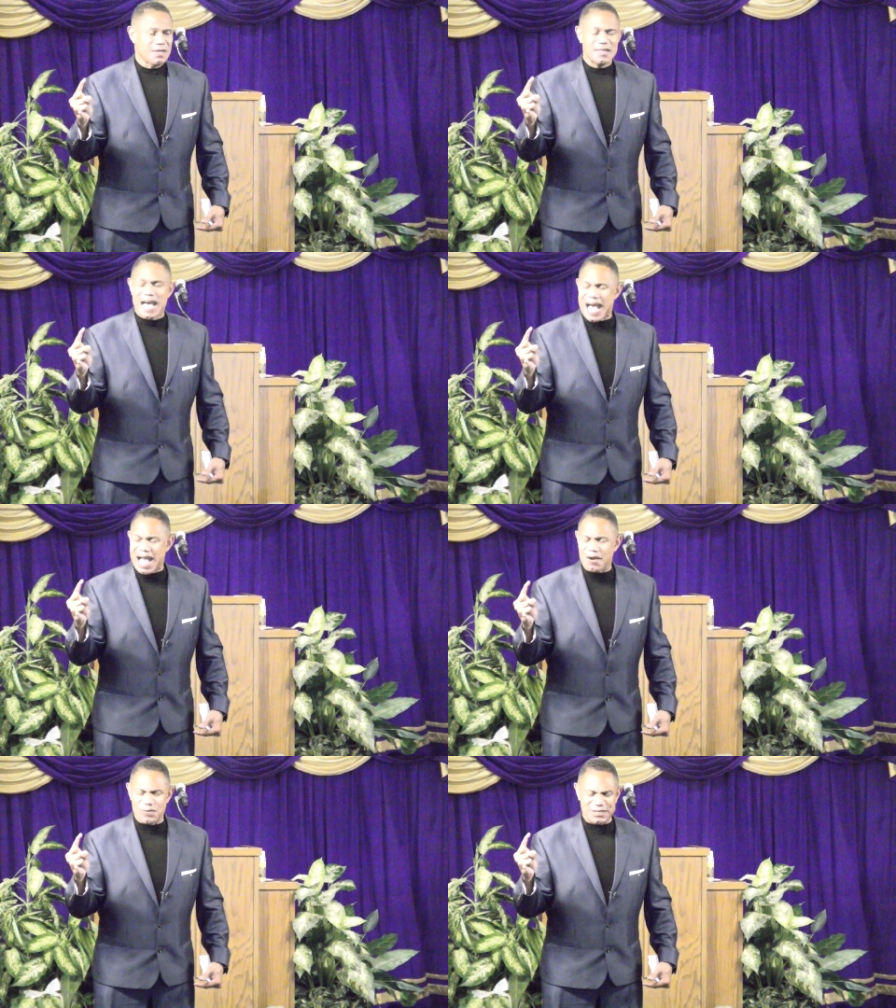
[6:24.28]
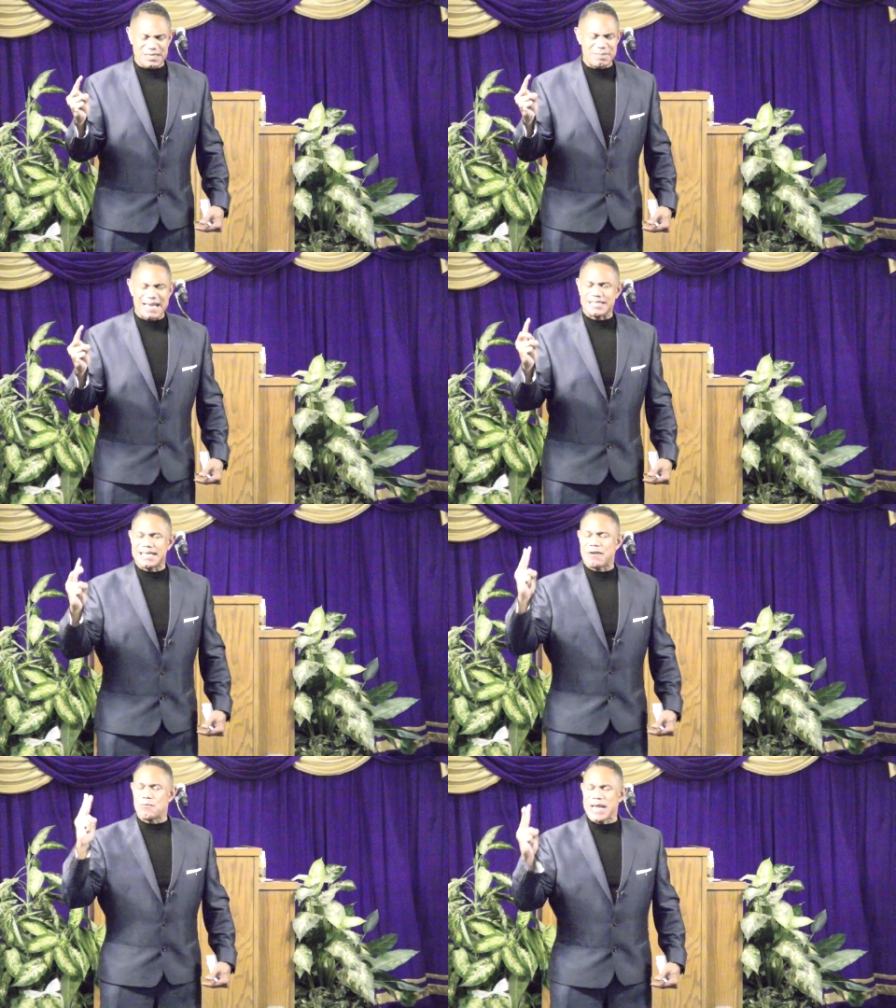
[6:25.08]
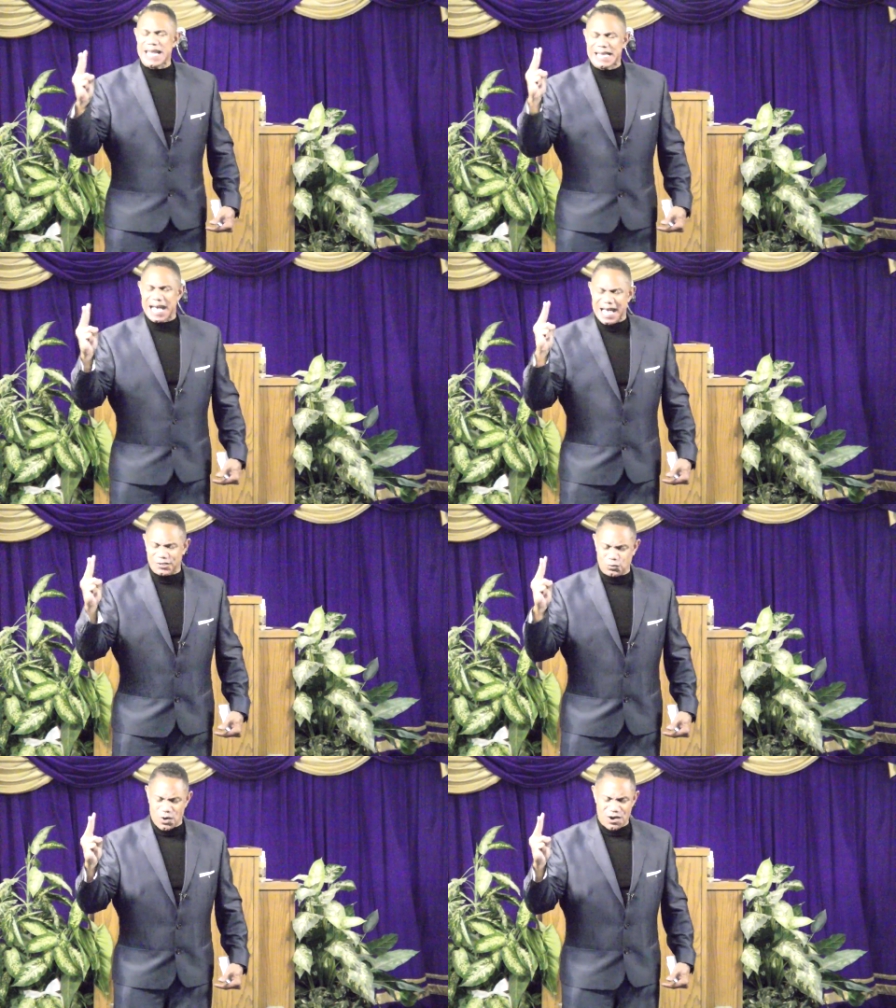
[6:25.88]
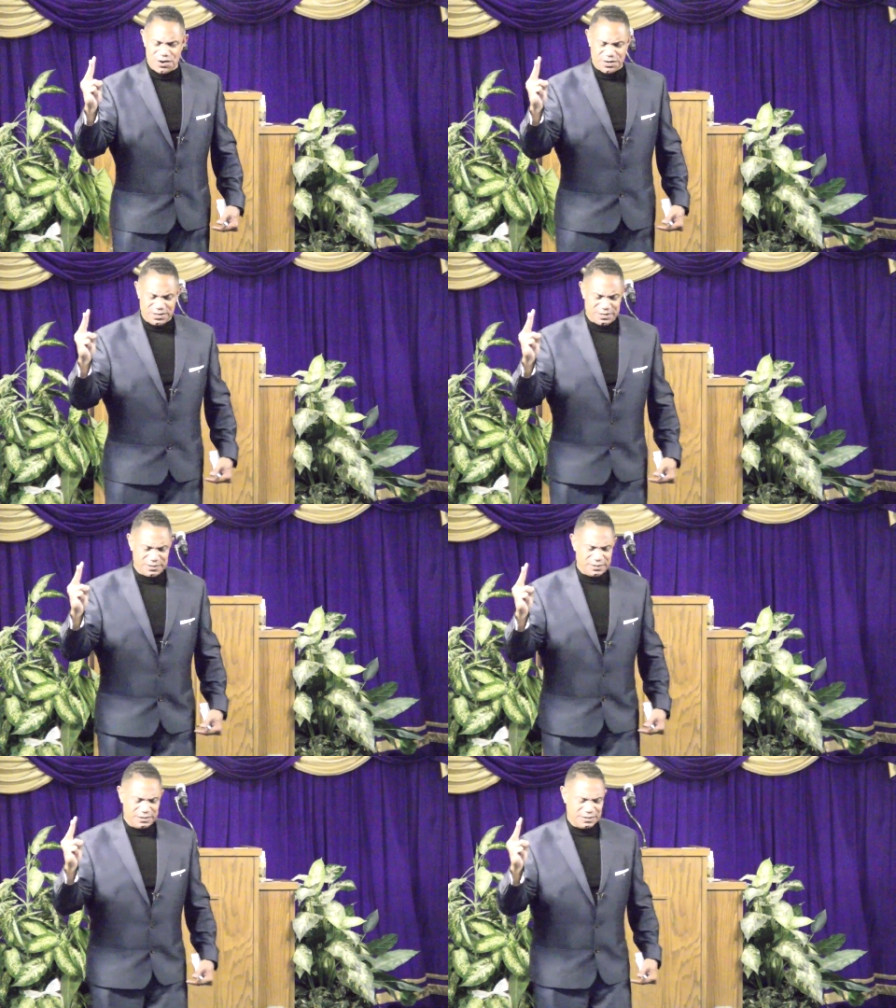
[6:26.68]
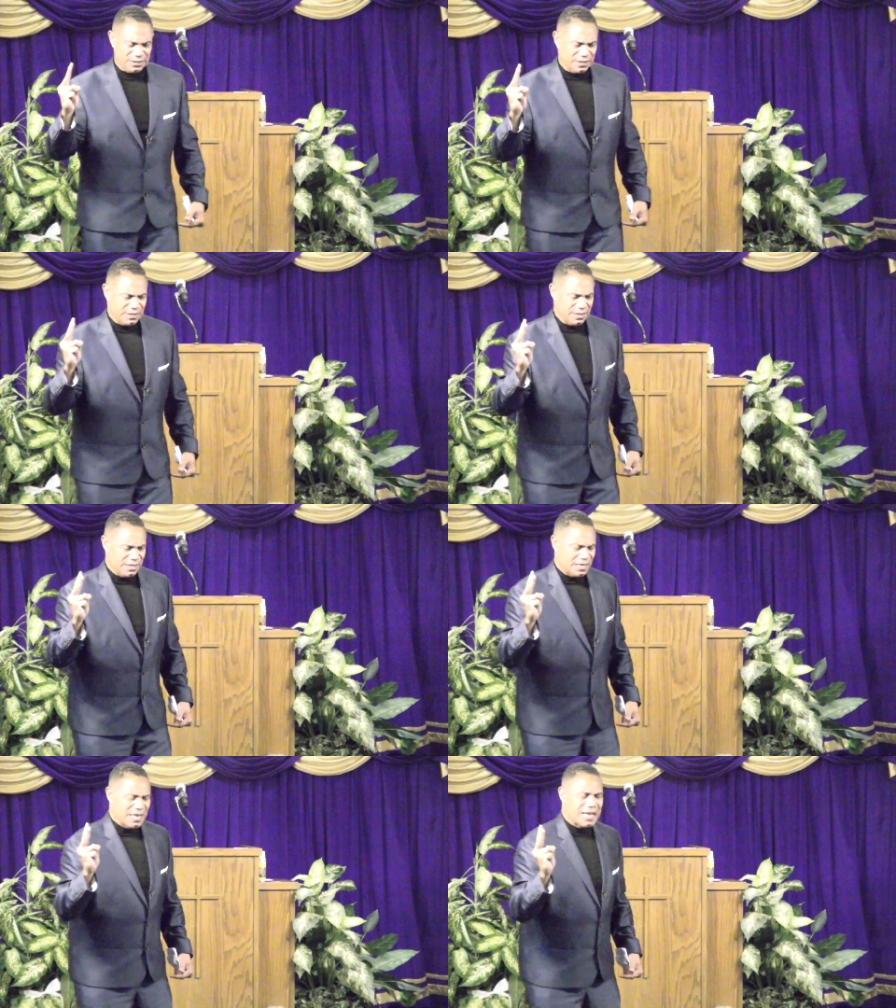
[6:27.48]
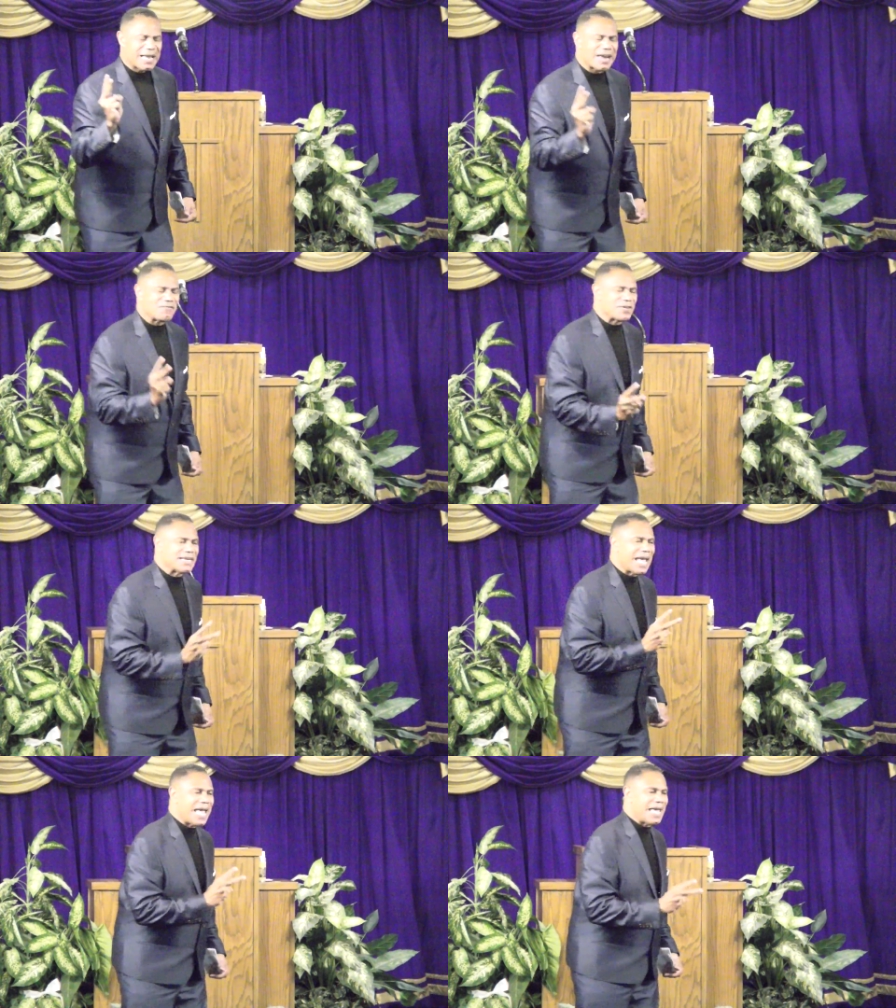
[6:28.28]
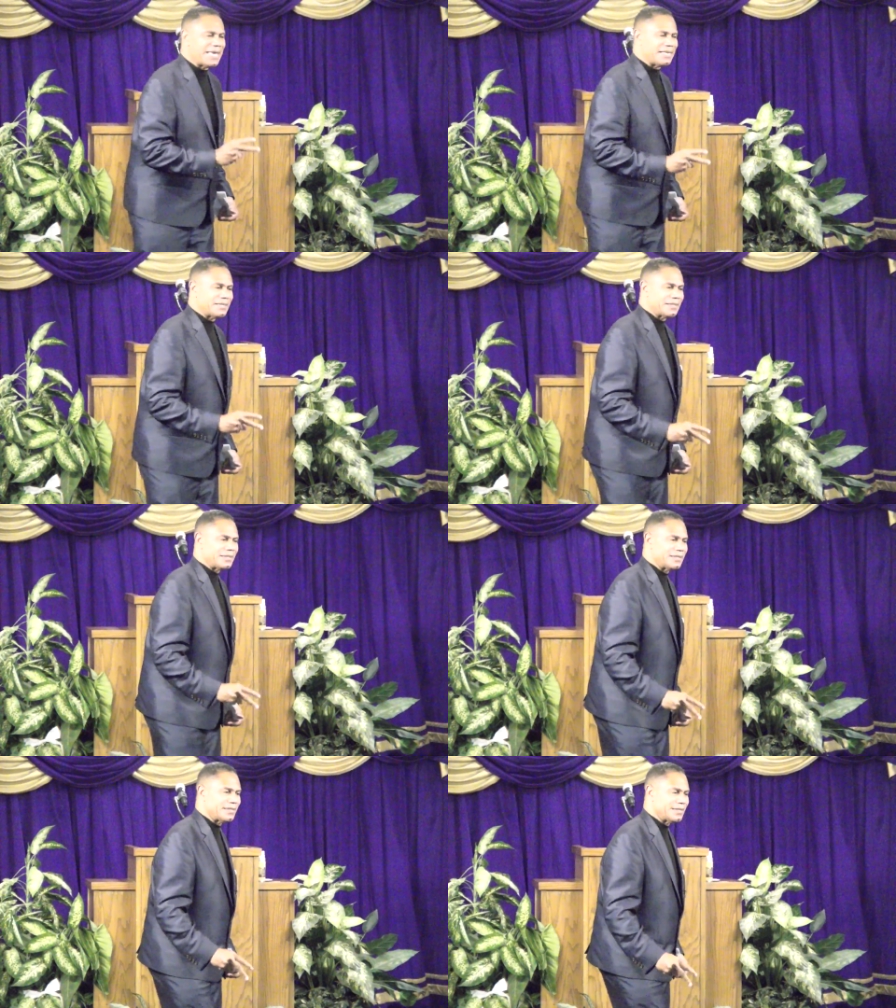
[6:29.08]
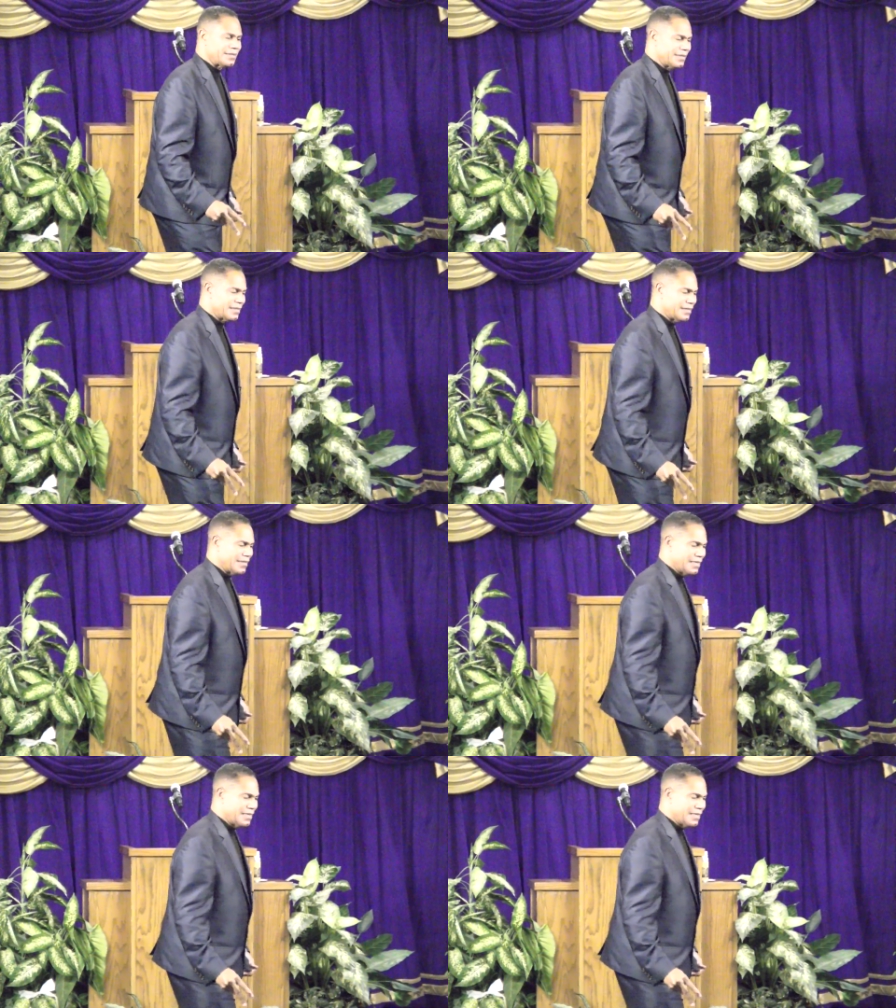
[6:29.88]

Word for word: The R. Somebody say, read God's word. Read God's word. Every day. Every day.